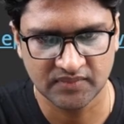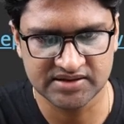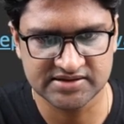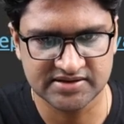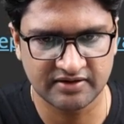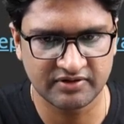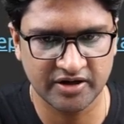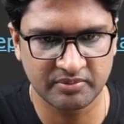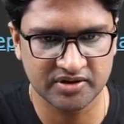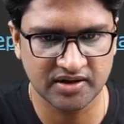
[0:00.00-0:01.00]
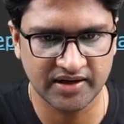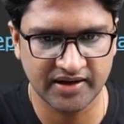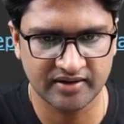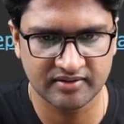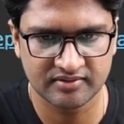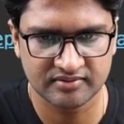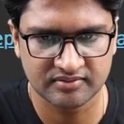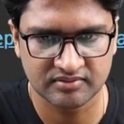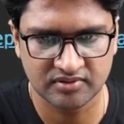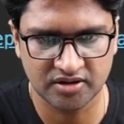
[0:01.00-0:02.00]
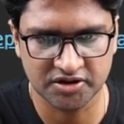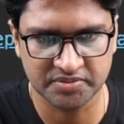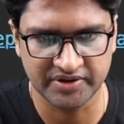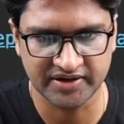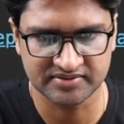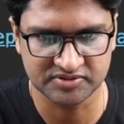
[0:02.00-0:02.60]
this itself will give me the lang arithmetic.